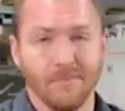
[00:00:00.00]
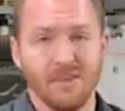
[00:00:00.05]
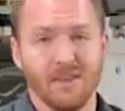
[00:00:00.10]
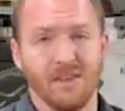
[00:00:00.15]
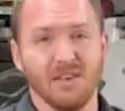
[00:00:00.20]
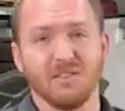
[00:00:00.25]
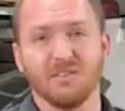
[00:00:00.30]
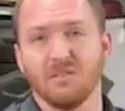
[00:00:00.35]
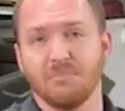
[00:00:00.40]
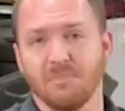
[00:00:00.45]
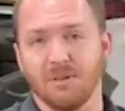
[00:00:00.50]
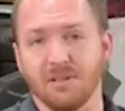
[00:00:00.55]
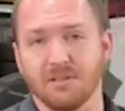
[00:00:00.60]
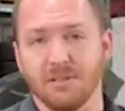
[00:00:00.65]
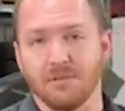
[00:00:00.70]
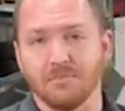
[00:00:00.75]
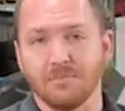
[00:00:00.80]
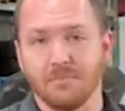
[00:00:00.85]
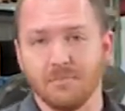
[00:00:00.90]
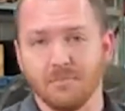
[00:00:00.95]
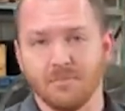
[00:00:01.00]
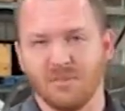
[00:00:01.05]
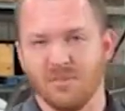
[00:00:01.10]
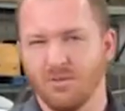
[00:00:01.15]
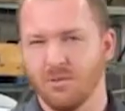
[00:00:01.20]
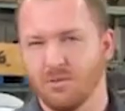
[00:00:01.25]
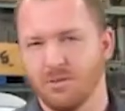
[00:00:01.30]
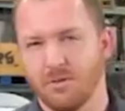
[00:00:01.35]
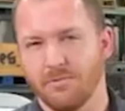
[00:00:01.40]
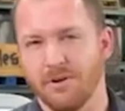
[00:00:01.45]
Easy peasy. They're
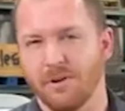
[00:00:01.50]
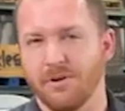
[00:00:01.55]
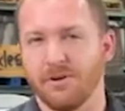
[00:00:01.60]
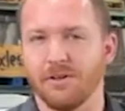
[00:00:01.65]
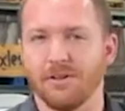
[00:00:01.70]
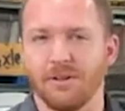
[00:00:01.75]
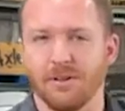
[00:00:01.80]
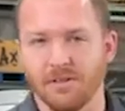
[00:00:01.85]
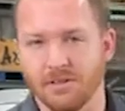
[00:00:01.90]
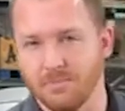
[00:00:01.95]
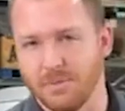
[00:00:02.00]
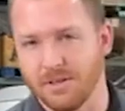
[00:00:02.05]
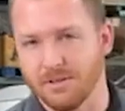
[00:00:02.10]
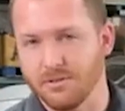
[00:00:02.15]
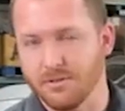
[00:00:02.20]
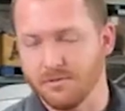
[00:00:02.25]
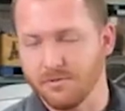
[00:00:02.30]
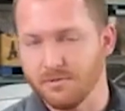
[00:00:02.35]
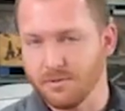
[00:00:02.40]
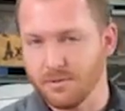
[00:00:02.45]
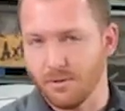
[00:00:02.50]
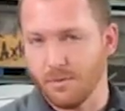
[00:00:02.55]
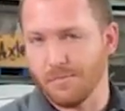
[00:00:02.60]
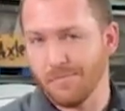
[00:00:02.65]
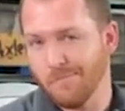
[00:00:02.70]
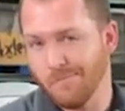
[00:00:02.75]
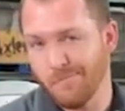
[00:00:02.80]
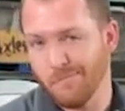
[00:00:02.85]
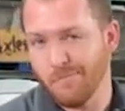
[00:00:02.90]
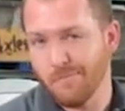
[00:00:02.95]
also very inexpensive, so
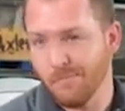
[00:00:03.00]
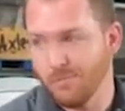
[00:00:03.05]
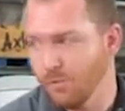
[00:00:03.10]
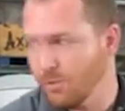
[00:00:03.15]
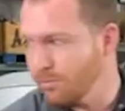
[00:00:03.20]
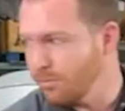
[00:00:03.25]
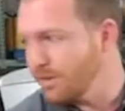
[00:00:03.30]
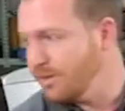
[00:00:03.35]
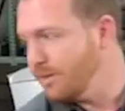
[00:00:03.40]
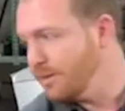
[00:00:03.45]
no big